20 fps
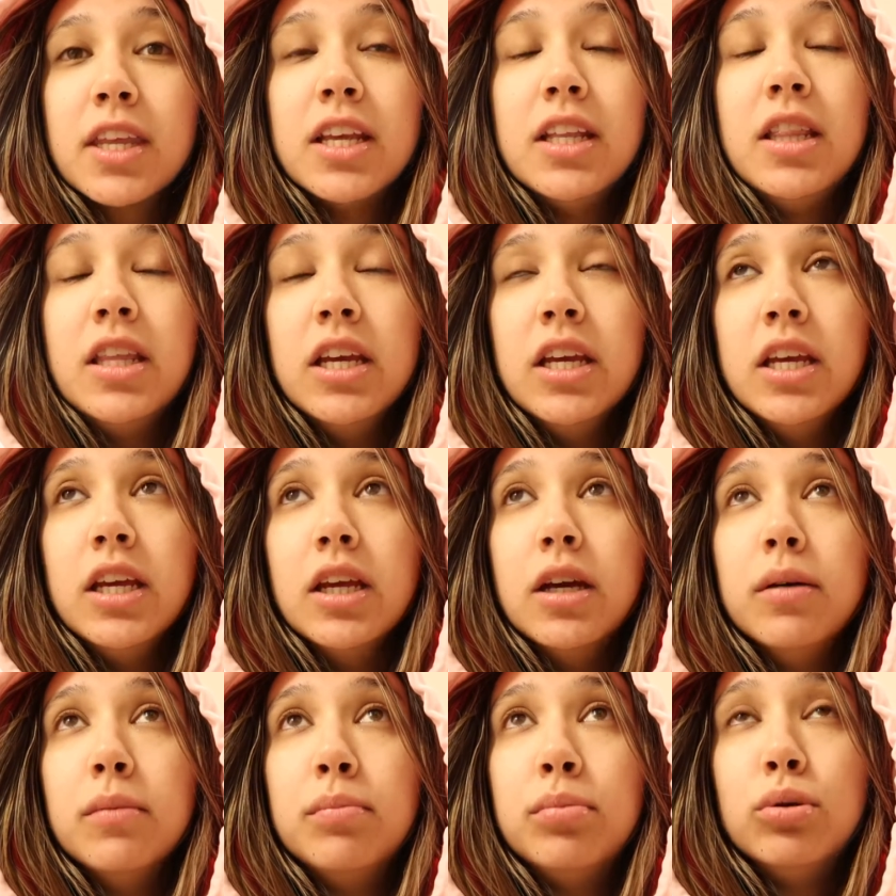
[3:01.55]

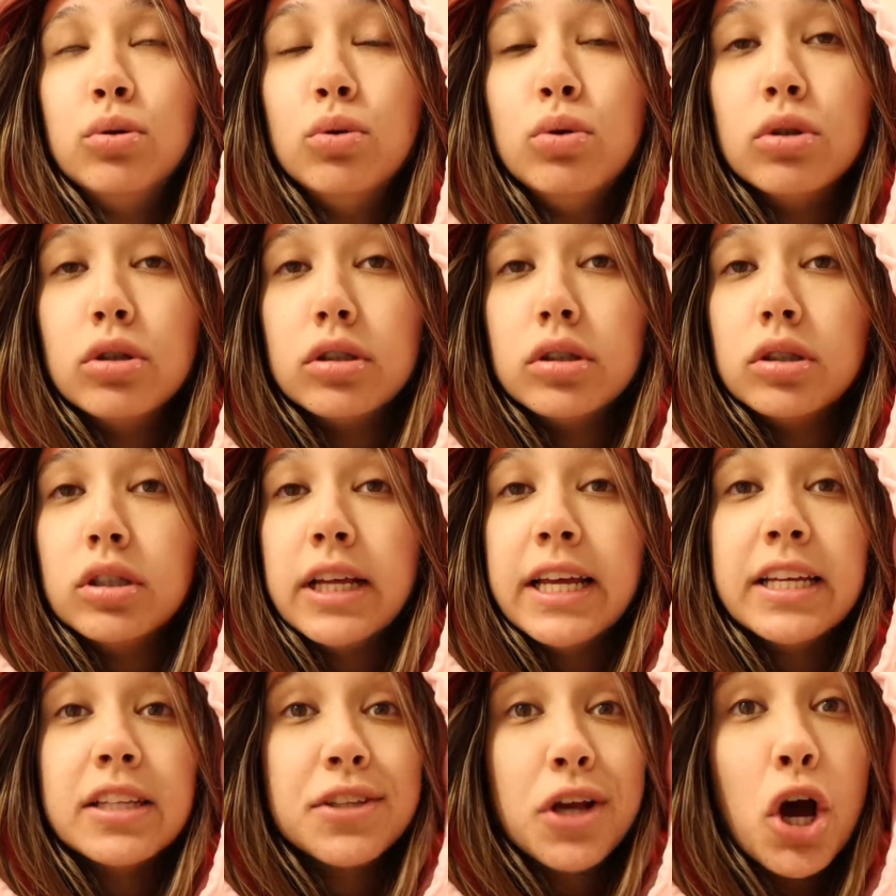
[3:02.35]
the
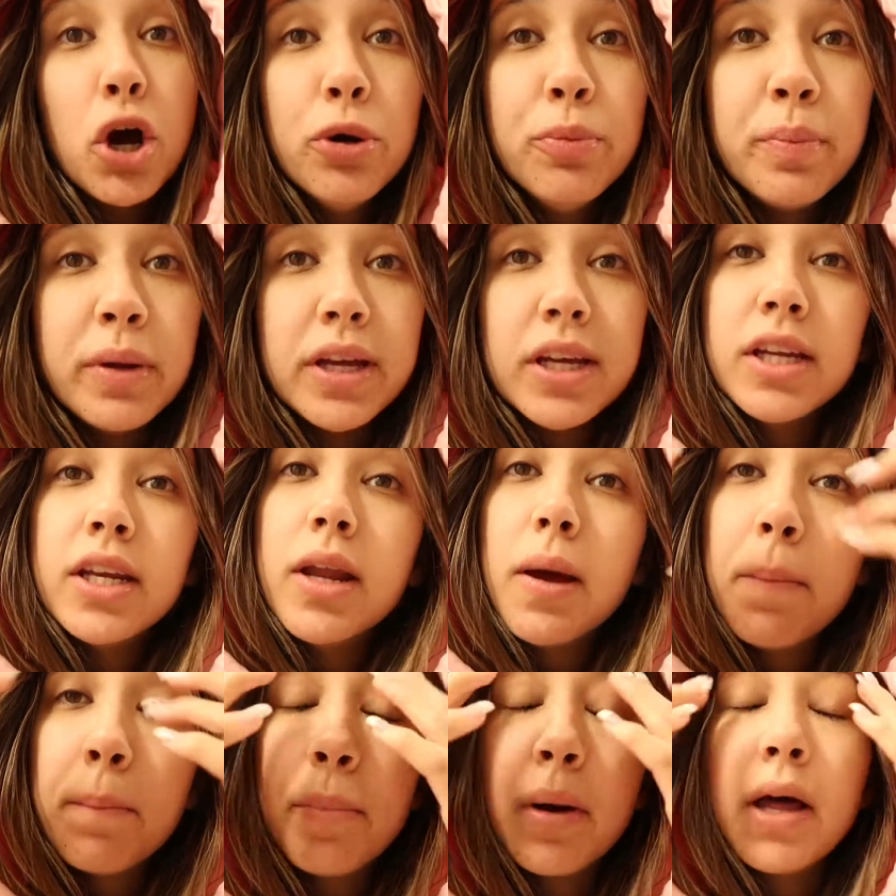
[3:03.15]
pool is
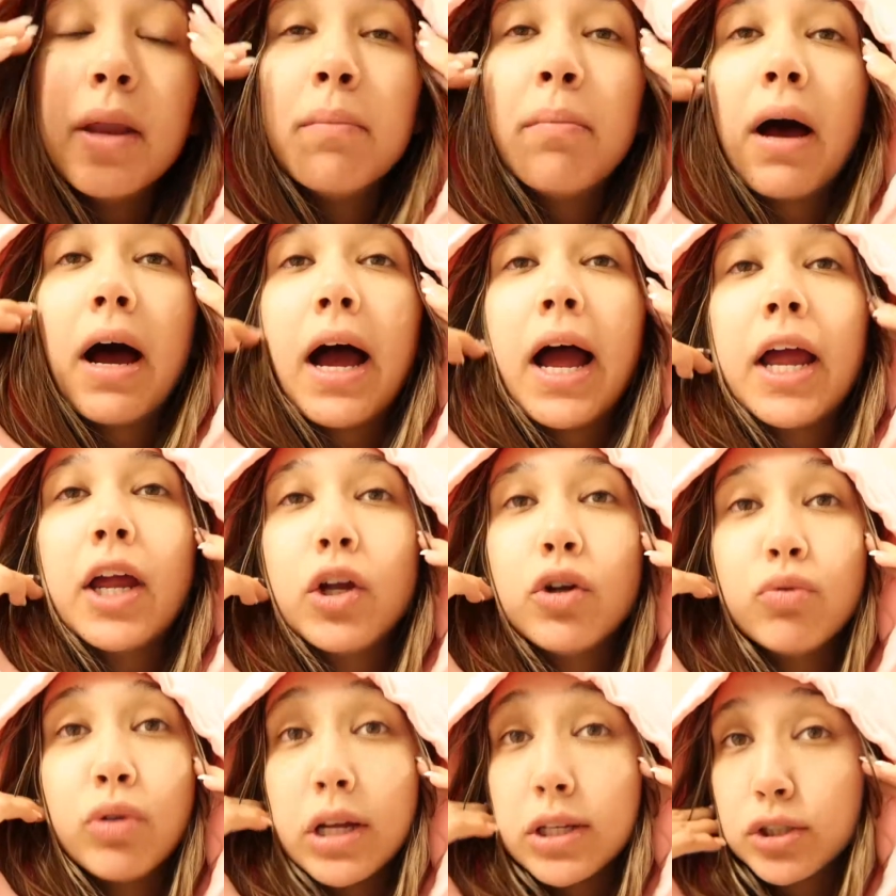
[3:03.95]
open but
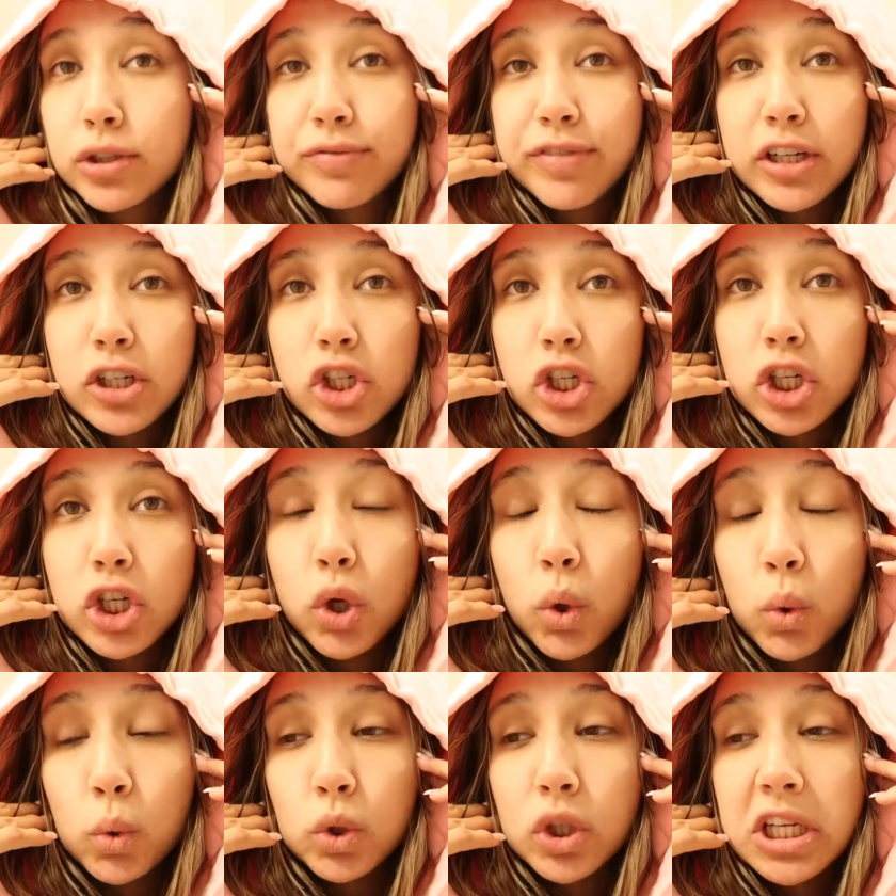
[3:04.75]
by
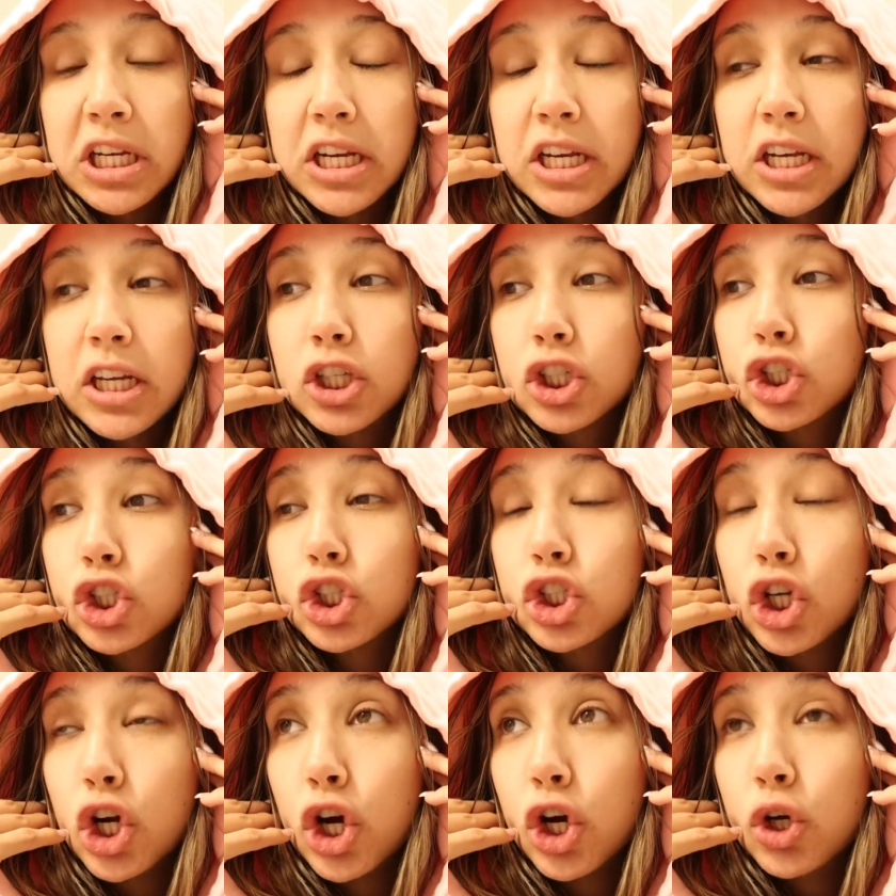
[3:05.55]
reservation only
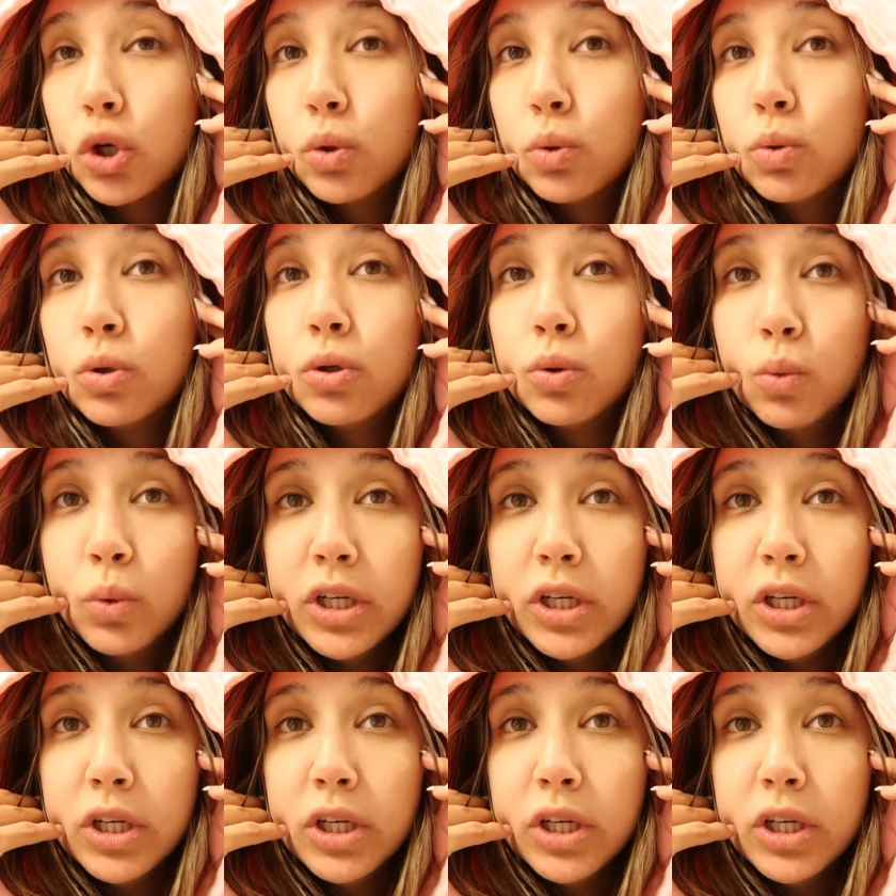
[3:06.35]
so